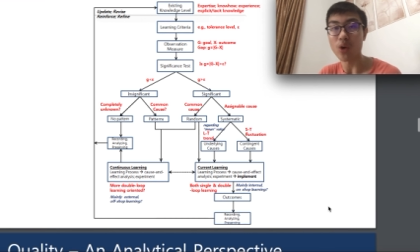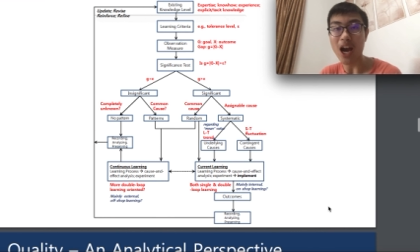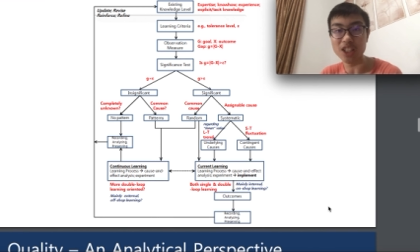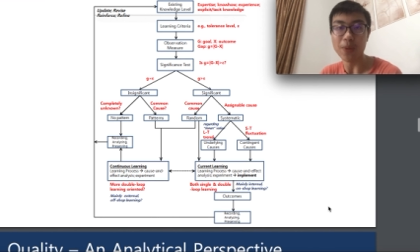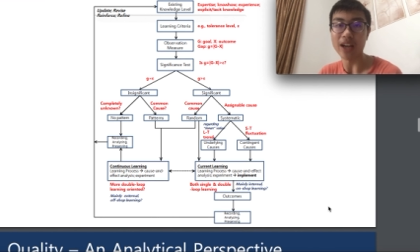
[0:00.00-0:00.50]

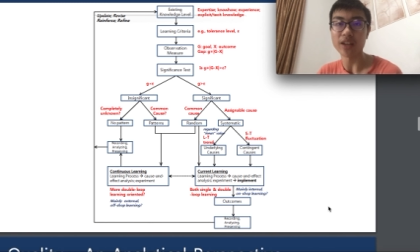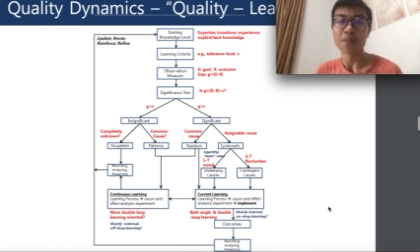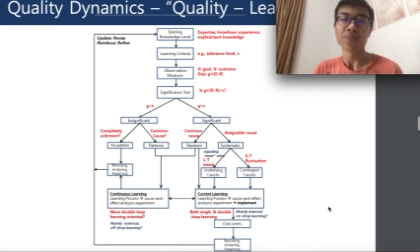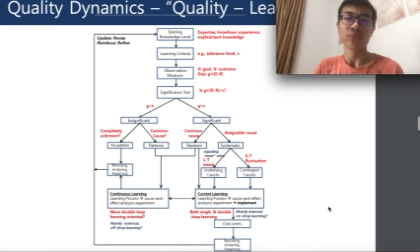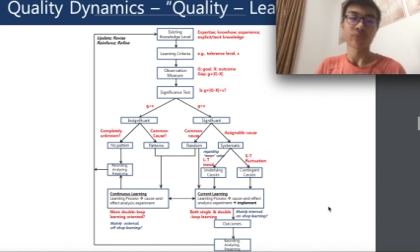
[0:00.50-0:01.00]
aspect.
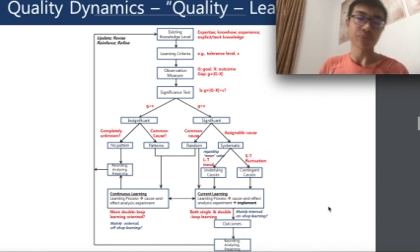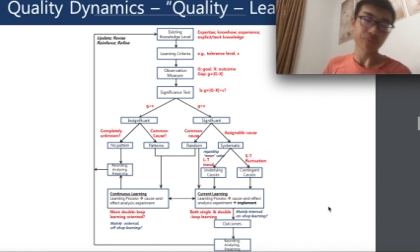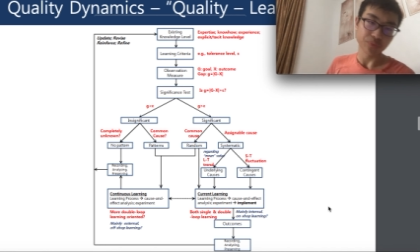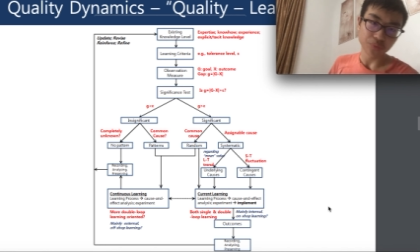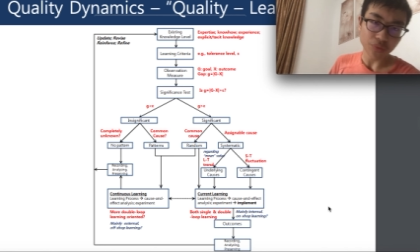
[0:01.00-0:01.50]

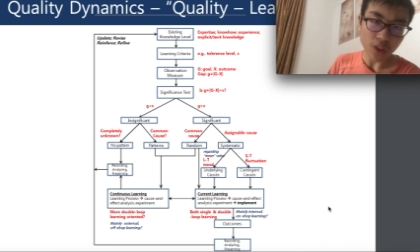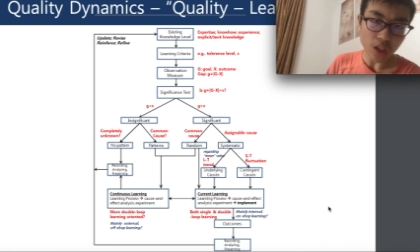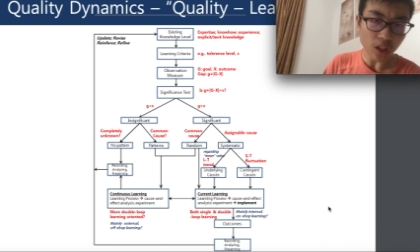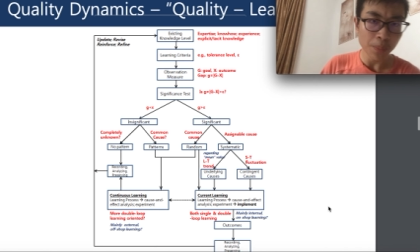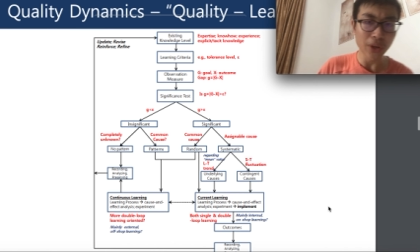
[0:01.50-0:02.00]

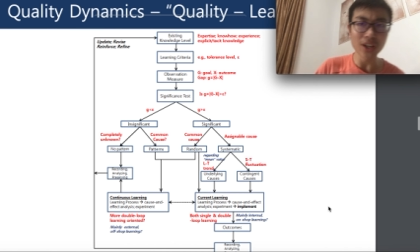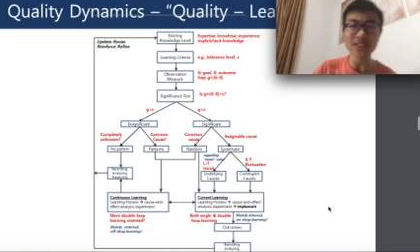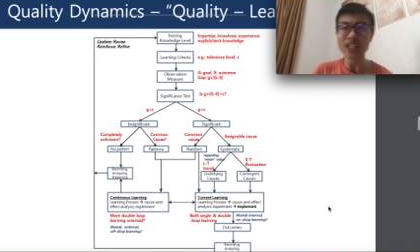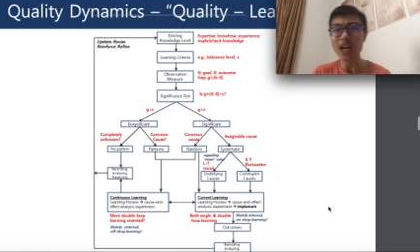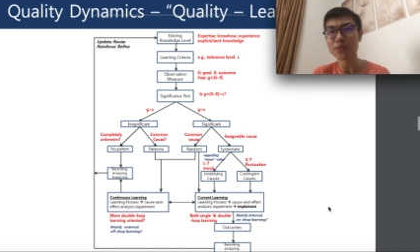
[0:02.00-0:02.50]
Because
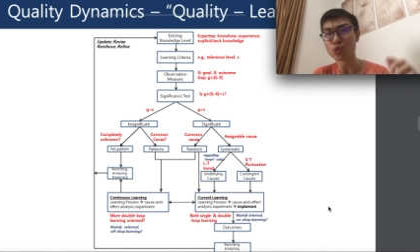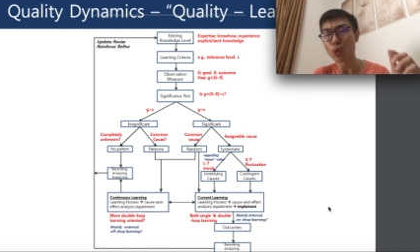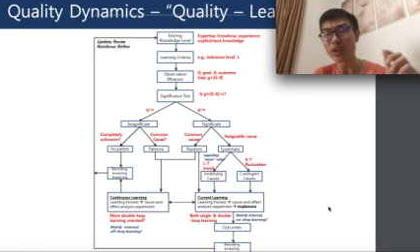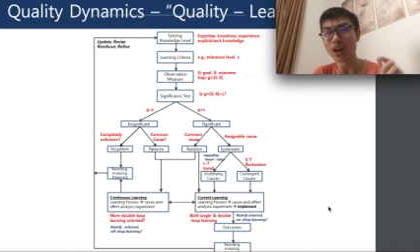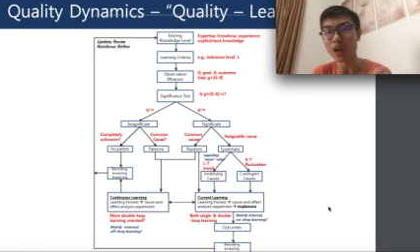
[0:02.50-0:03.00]
sometimes
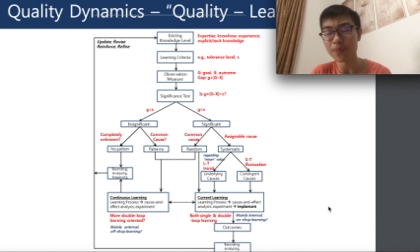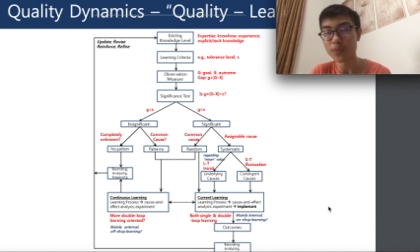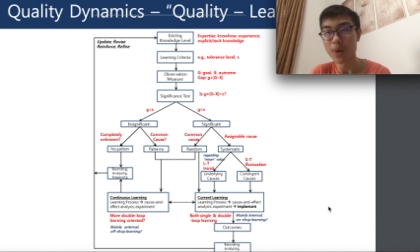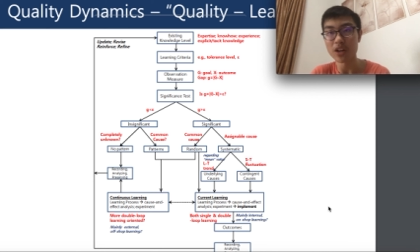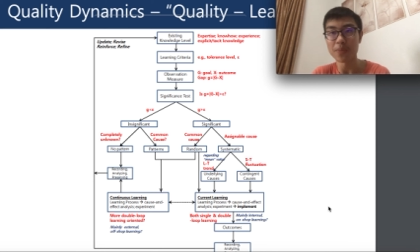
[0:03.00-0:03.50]
we, um,
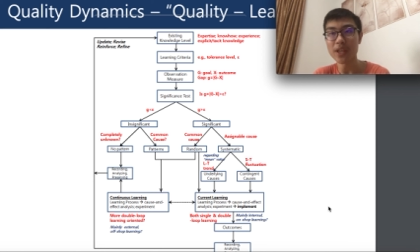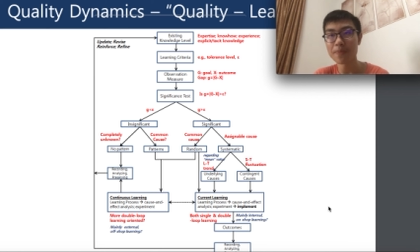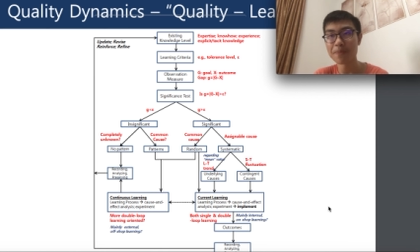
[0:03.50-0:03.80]
pardon me,